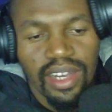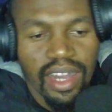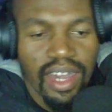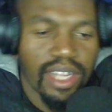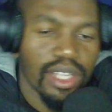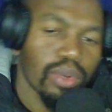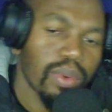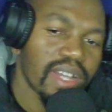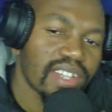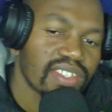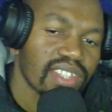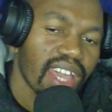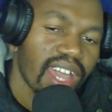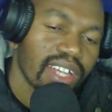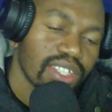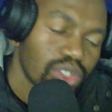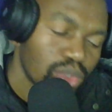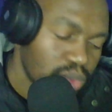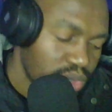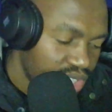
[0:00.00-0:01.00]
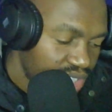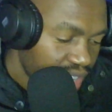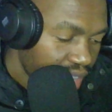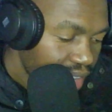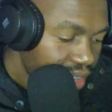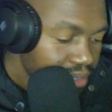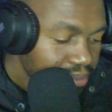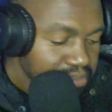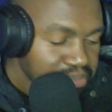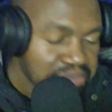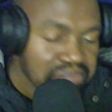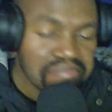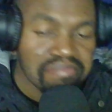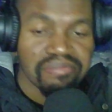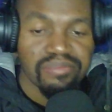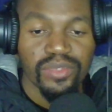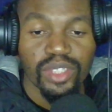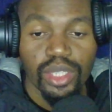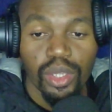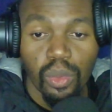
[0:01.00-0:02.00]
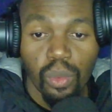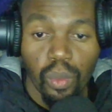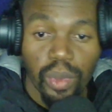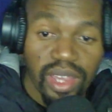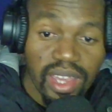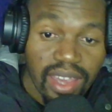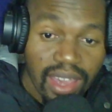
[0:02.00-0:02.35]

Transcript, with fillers: Otherwise, guys, today we